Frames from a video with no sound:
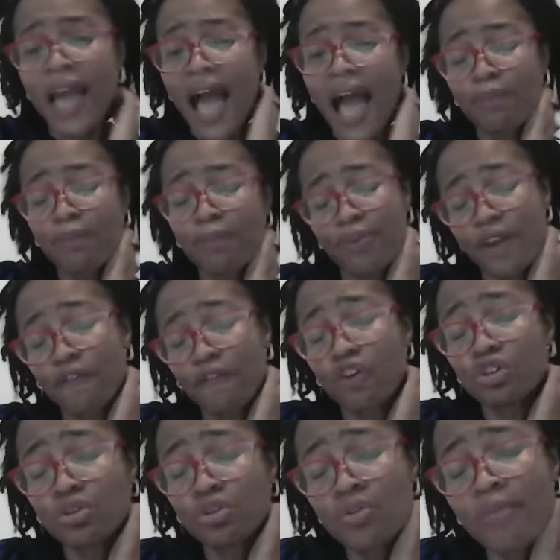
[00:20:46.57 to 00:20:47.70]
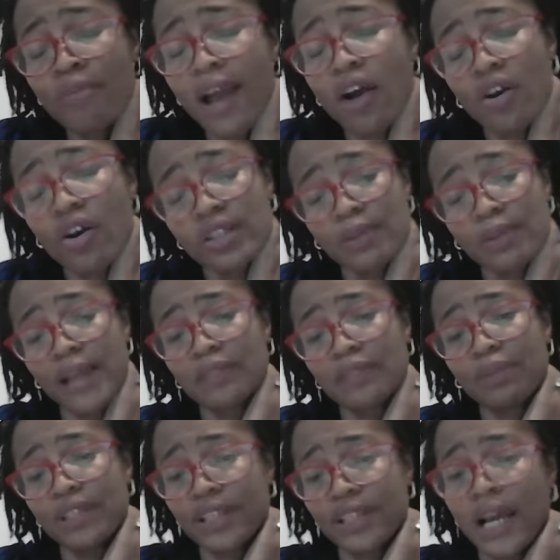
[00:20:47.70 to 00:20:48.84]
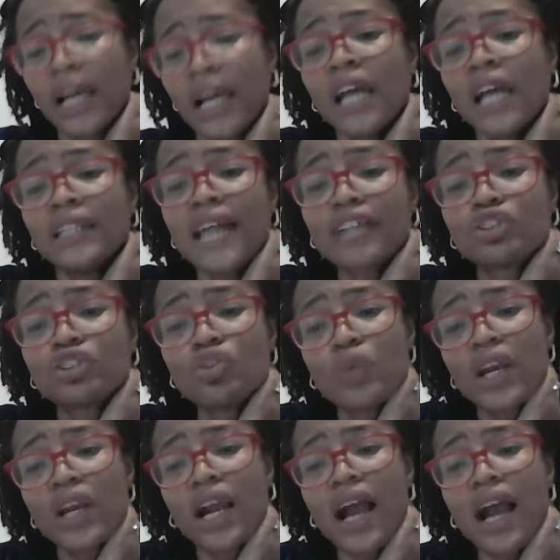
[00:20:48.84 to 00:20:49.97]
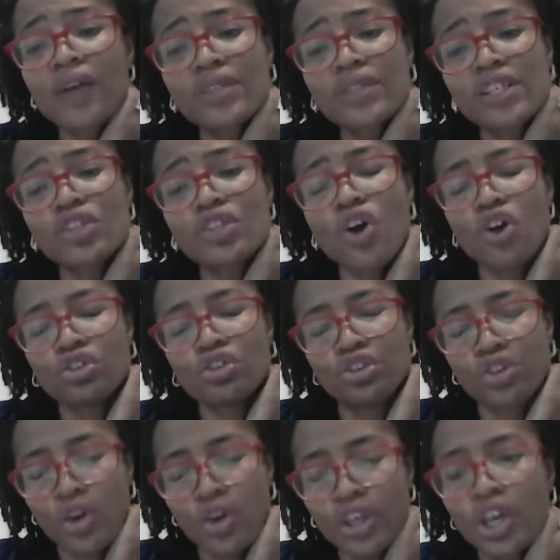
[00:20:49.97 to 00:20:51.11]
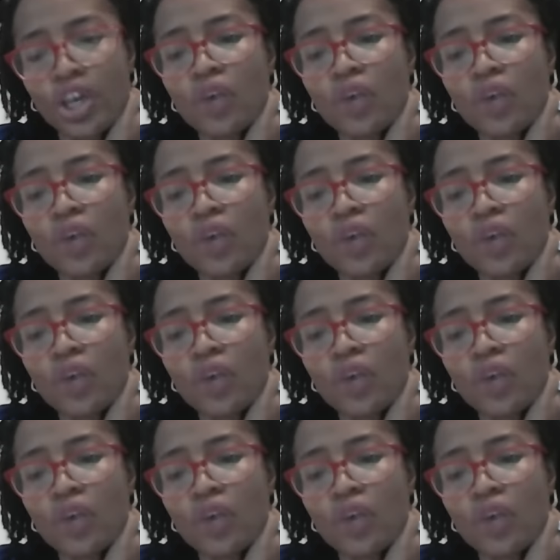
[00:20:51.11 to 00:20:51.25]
I pray for you, my husband, Peter, that you will count it all joy.